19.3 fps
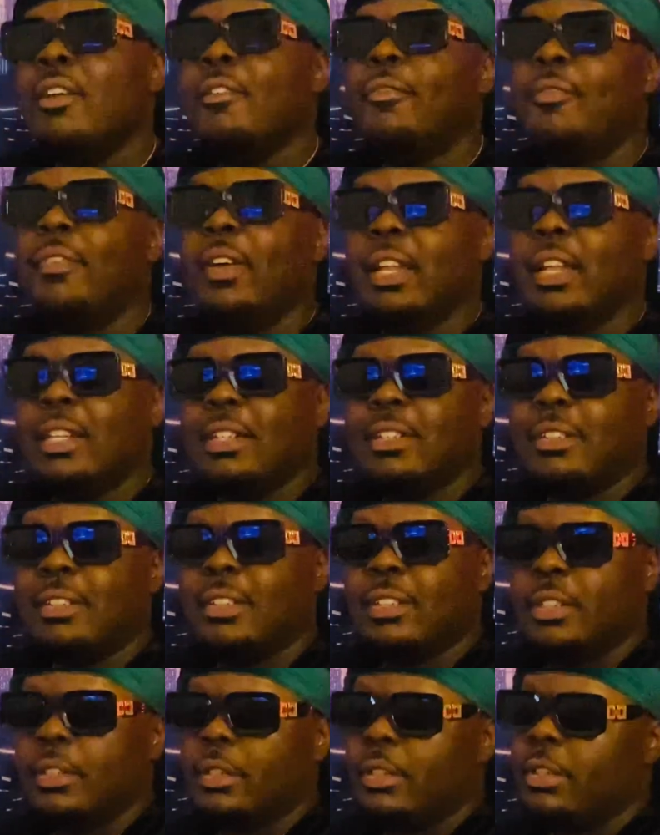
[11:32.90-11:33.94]

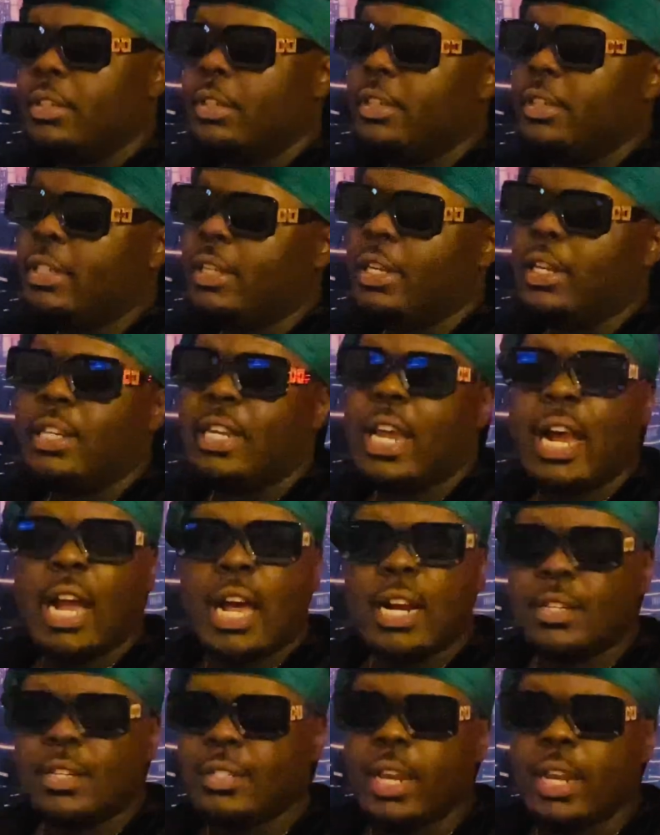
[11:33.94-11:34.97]
Fellas, y'all
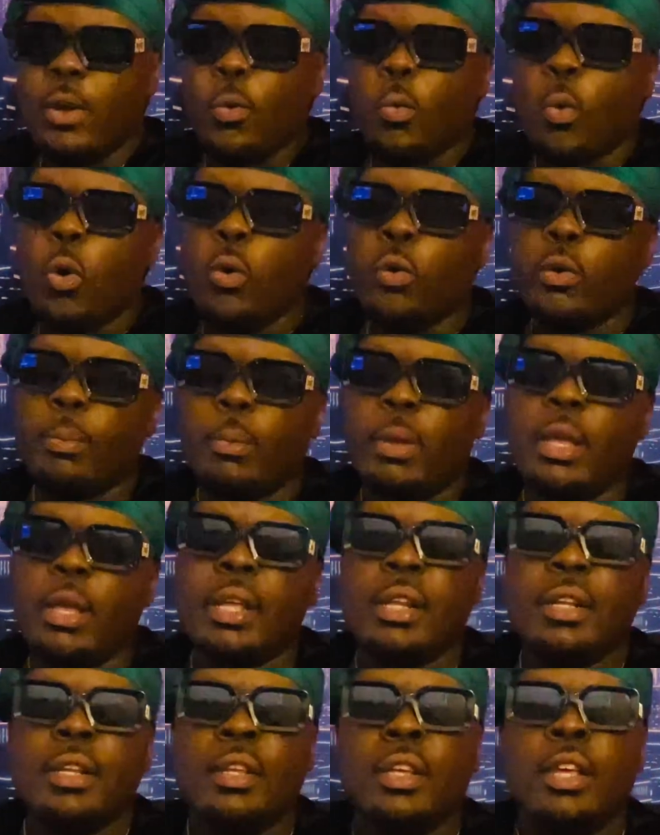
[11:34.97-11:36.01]
gotta stay woke,
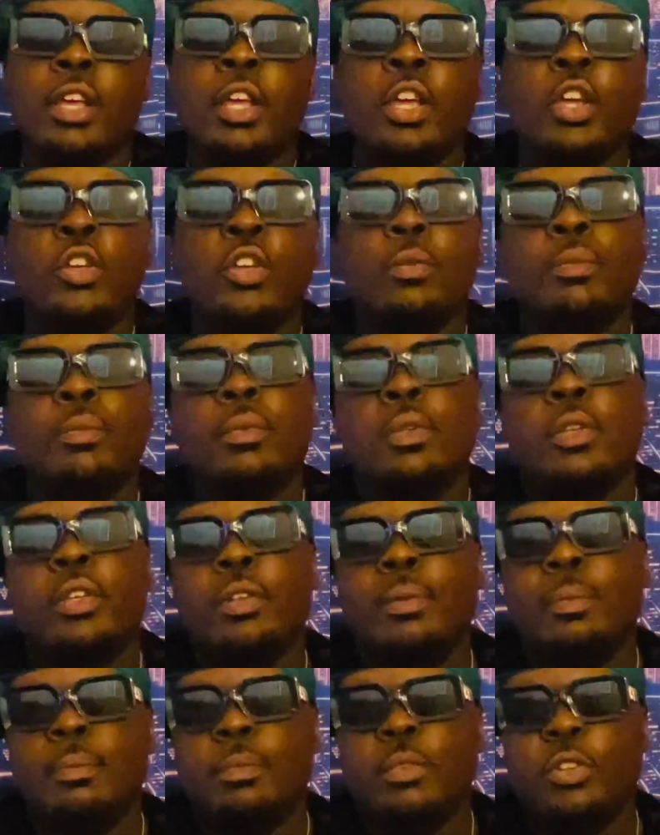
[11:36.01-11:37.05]
man.
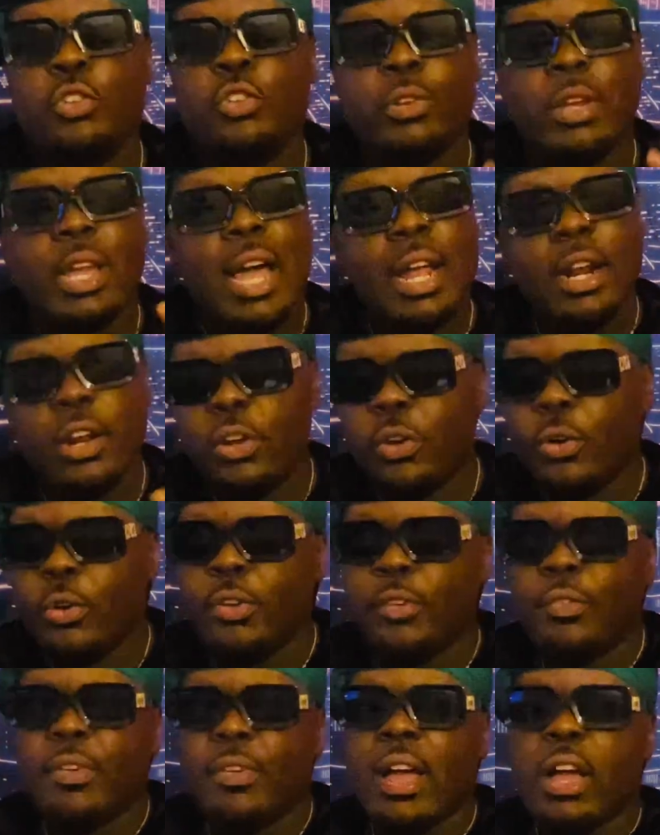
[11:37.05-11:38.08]
You gotta know
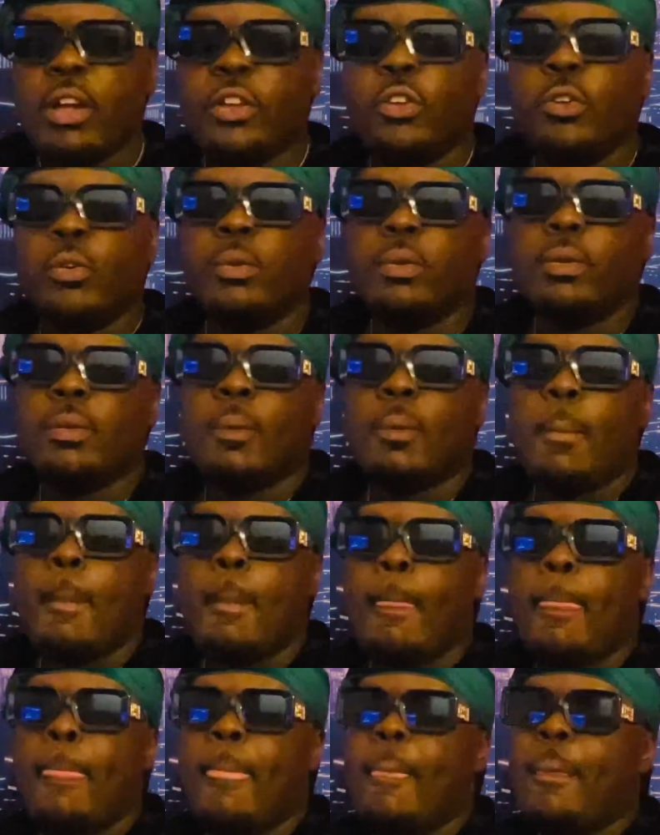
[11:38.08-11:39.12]
your value.
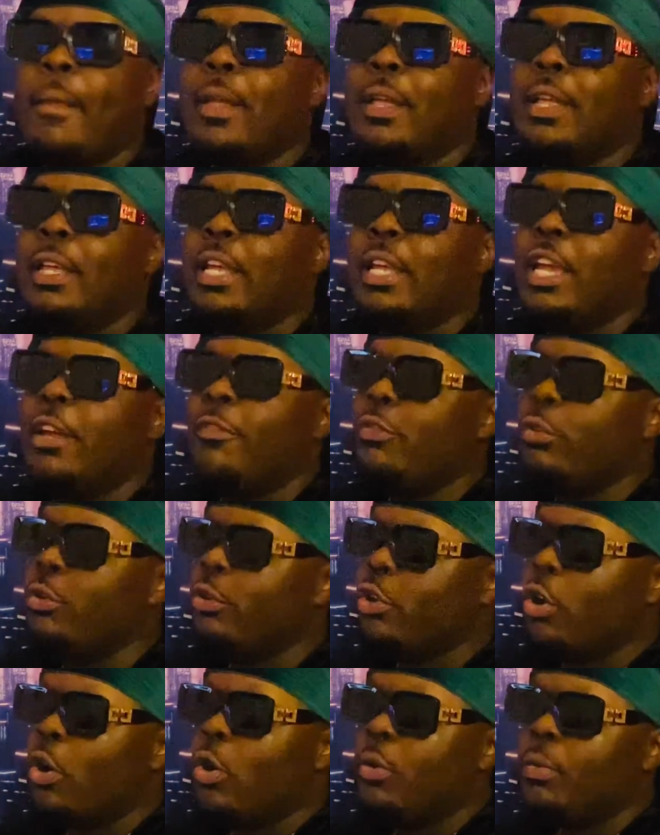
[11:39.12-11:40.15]
If you
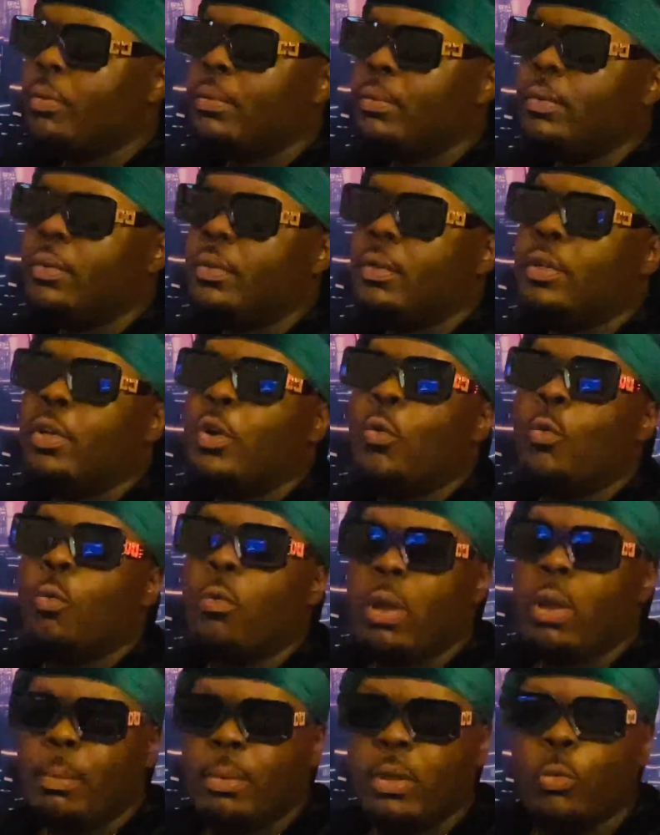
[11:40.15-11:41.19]
don't,
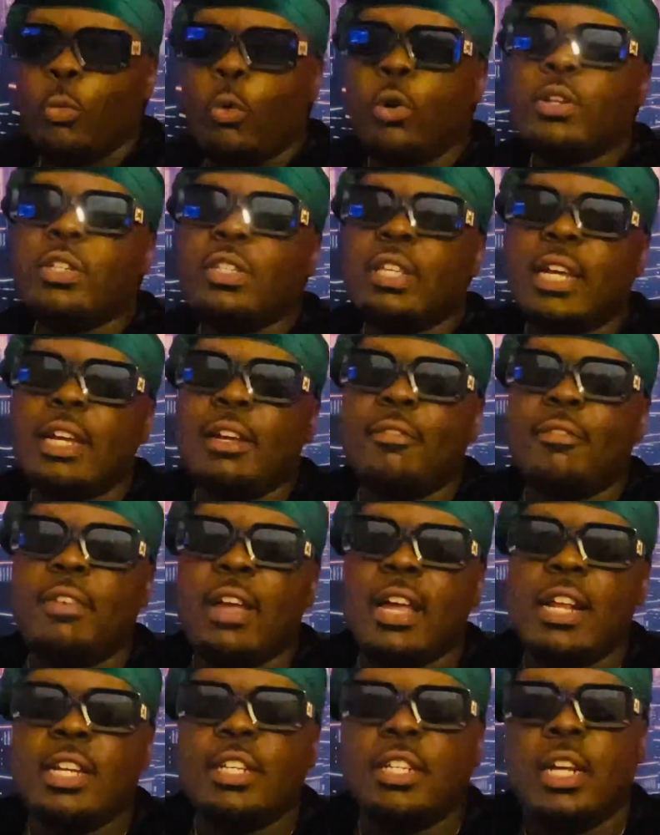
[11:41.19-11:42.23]
women will take
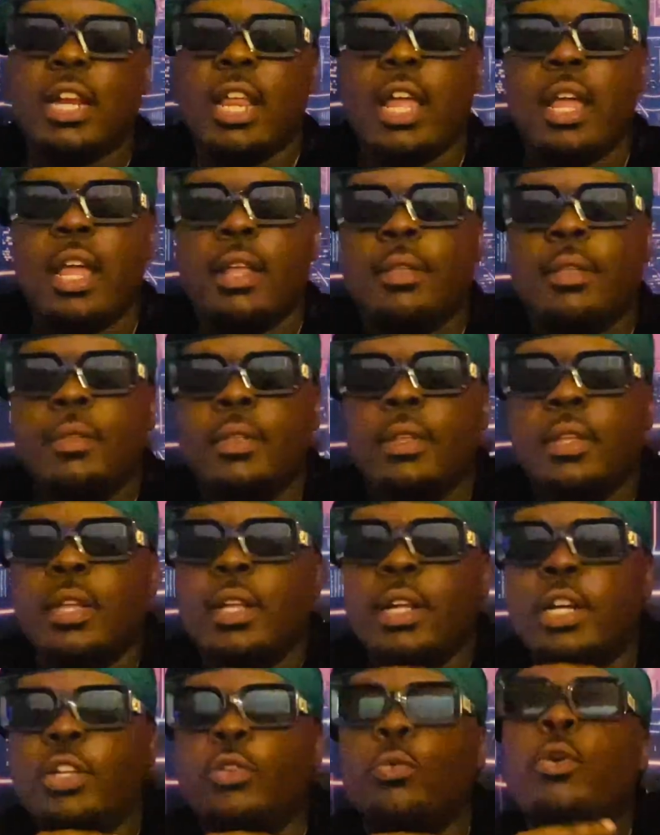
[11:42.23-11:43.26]
advantage of that.
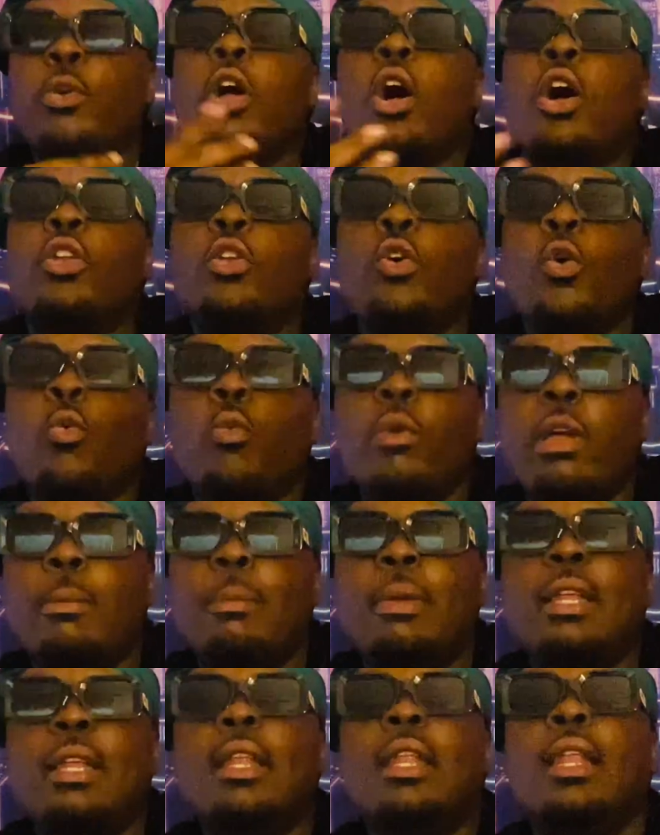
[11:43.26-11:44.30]
Because we all know
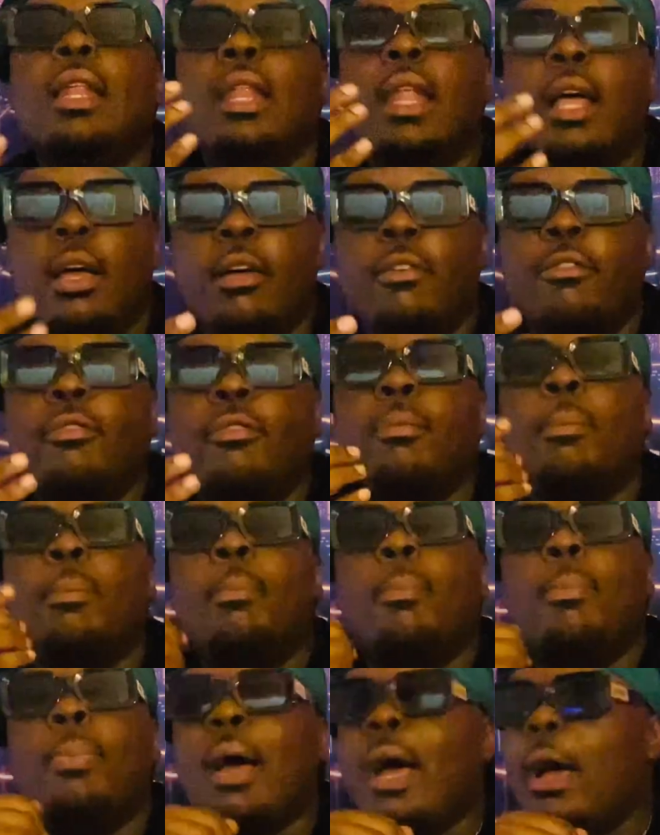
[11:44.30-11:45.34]
women love
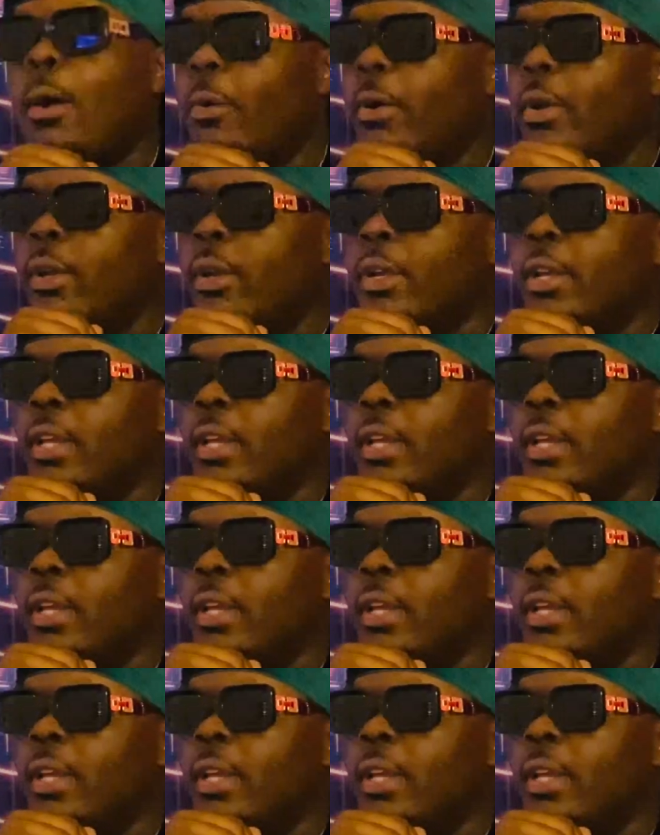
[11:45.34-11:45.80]
power.